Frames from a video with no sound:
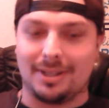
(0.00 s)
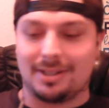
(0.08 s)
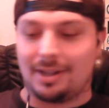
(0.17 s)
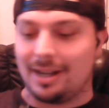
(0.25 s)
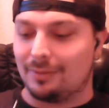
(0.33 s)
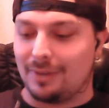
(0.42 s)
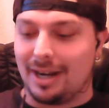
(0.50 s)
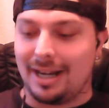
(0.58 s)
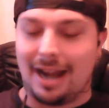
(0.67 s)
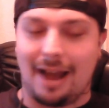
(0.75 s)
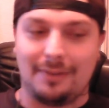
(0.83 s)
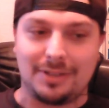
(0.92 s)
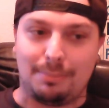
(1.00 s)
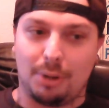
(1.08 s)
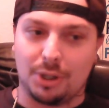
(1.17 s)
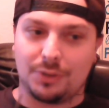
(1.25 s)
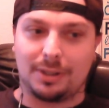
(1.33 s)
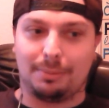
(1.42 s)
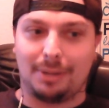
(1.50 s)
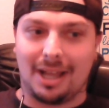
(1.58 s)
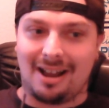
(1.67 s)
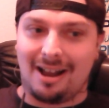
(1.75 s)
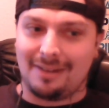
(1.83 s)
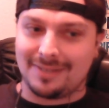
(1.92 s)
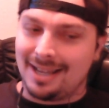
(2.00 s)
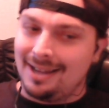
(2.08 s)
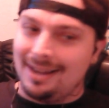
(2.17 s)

as they're getting ready to obviously push for the playoffs.